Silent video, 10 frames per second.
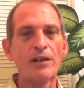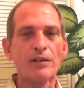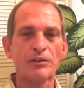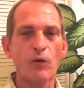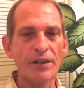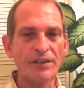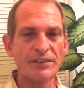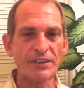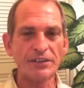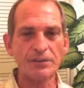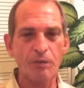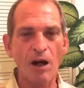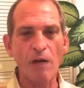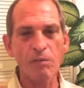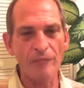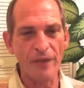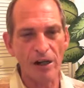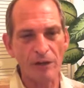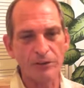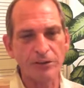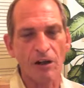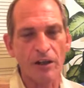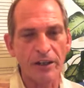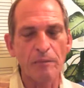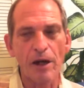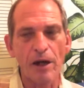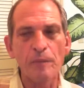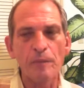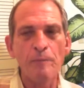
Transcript: So what is this problem that I was talking about?